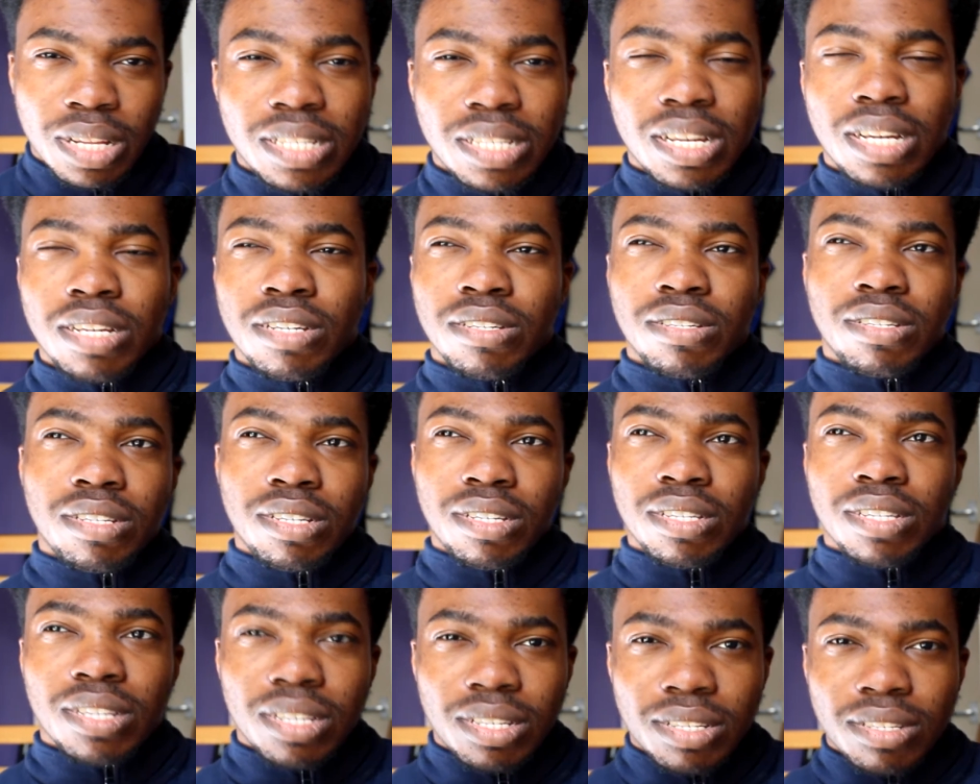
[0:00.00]
how you
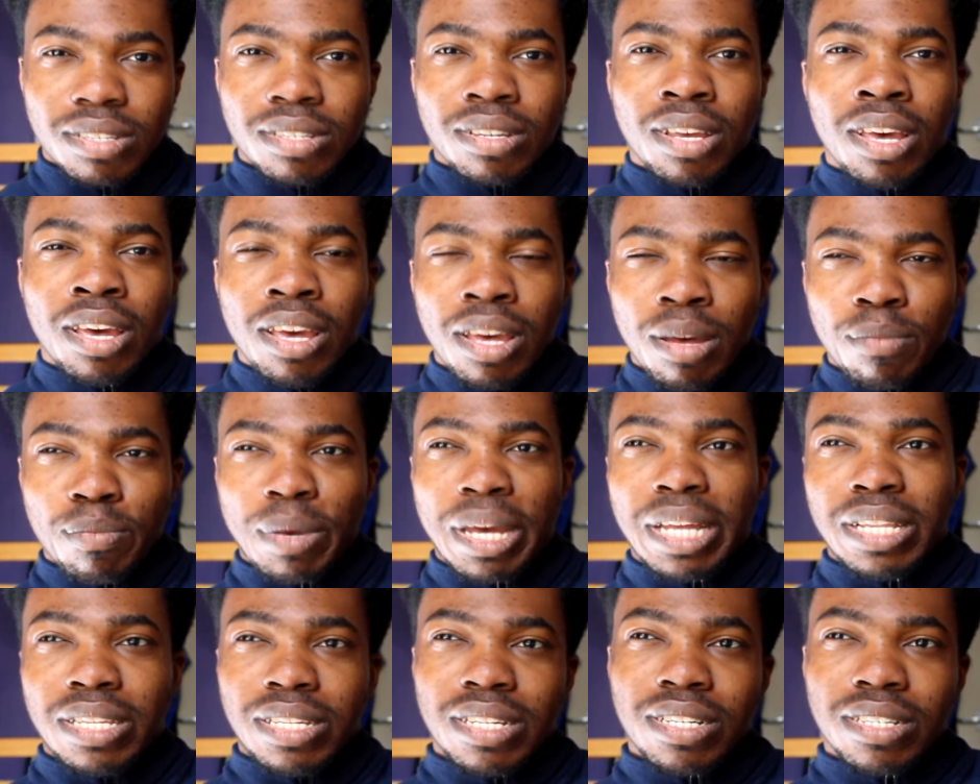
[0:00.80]
see these
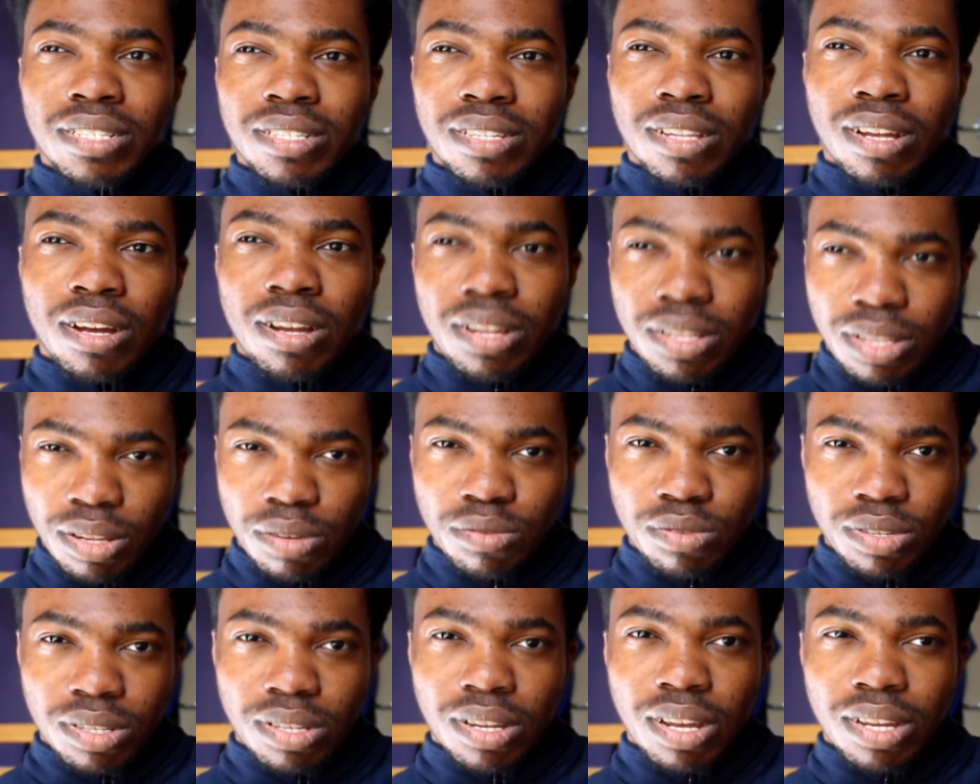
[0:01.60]
paintings that are
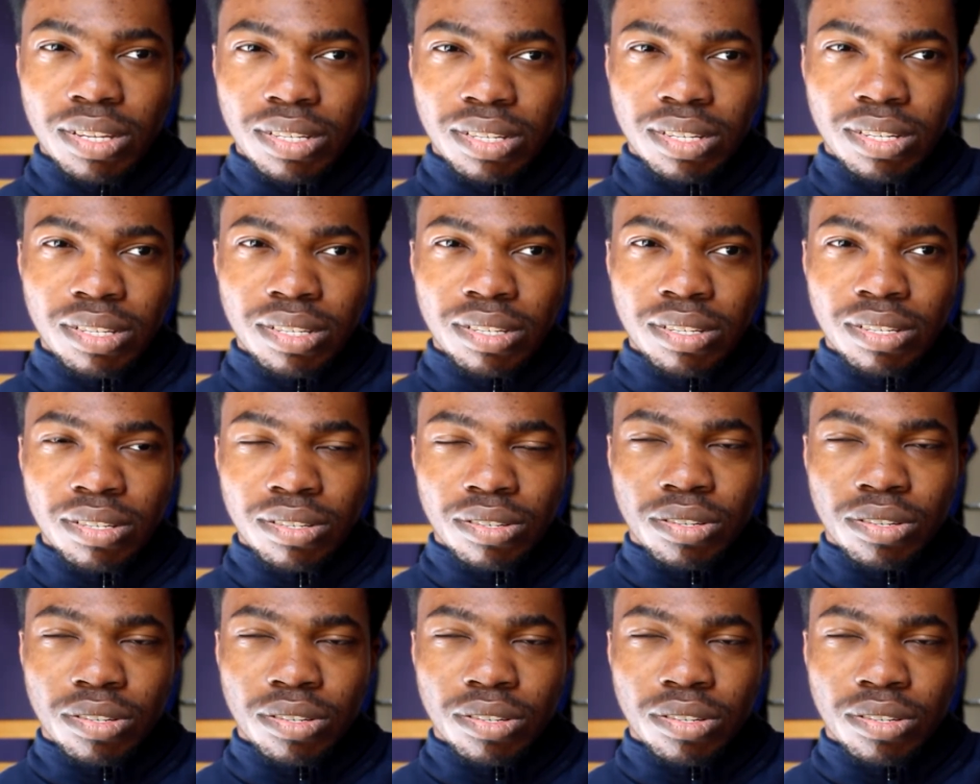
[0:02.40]
those sizes.